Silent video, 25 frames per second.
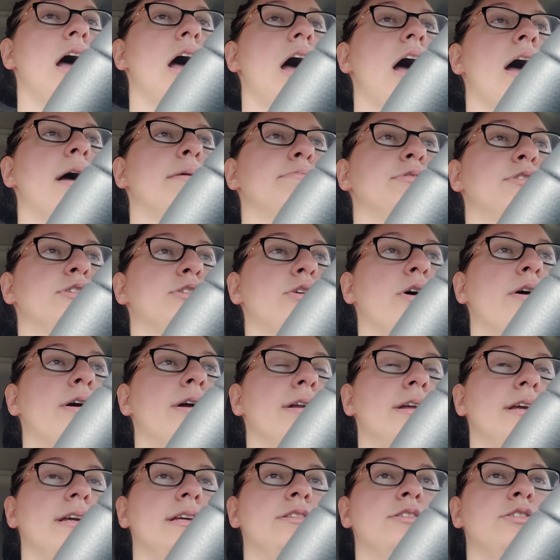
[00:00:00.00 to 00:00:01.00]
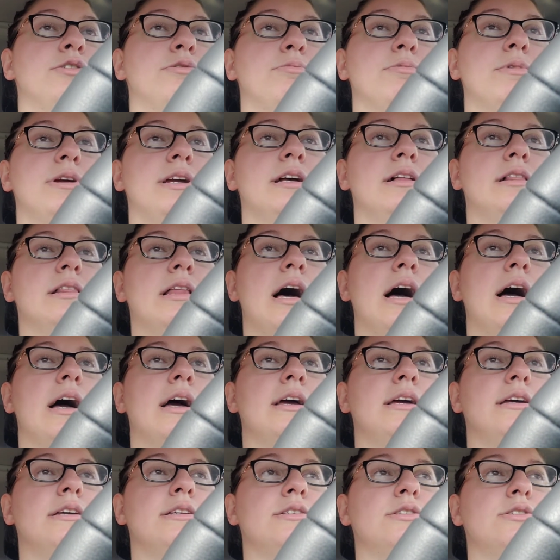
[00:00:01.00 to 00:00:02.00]
I'm starting to
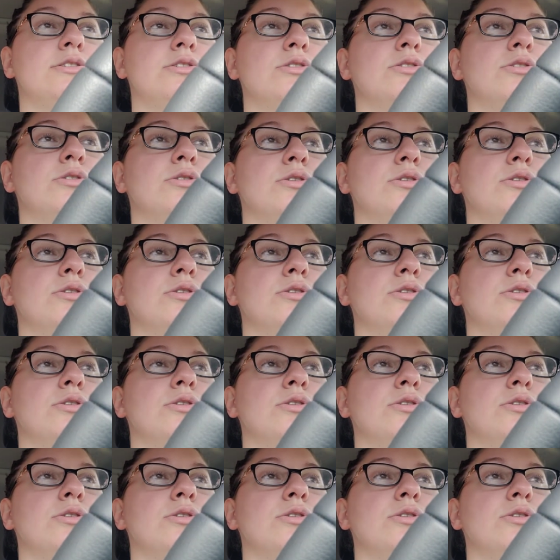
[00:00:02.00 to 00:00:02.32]
realize